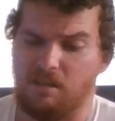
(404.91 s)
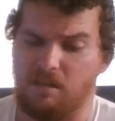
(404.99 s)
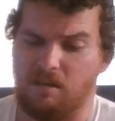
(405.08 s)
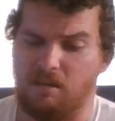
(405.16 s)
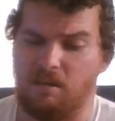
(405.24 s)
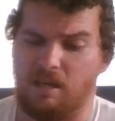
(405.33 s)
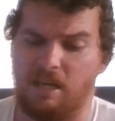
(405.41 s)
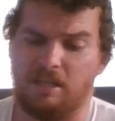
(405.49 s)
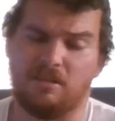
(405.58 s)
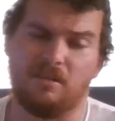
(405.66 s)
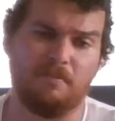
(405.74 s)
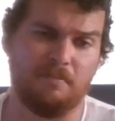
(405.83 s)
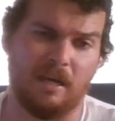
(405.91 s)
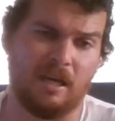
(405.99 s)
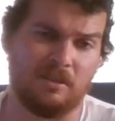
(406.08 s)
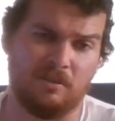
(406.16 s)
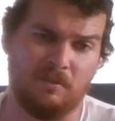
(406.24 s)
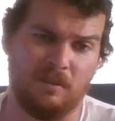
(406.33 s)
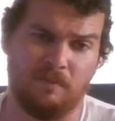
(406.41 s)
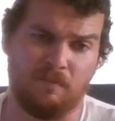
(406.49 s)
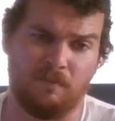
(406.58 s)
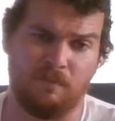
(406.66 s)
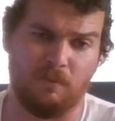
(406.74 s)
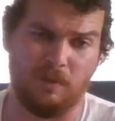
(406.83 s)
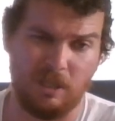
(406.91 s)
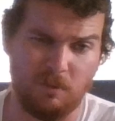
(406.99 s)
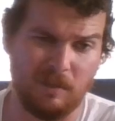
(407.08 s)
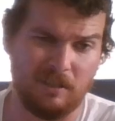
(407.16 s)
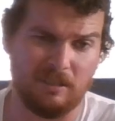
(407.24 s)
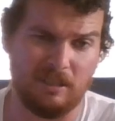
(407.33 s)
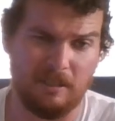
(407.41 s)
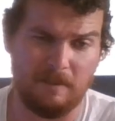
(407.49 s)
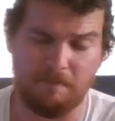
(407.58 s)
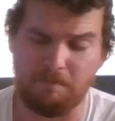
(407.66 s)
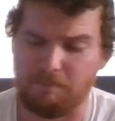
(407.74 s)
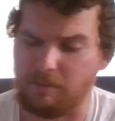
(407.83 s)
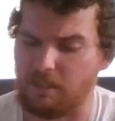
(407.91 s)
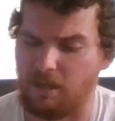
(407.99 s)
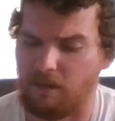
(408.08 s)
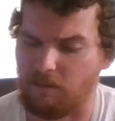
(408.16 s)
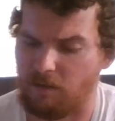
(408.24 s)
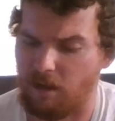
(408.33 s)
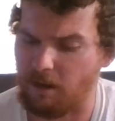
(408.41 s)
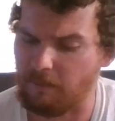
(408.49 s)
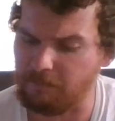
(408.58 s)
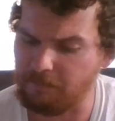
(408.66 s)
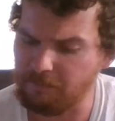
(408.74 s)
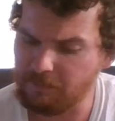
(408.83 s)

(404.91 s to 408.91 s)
Uh, I'd come back to it frequently, but not a lot,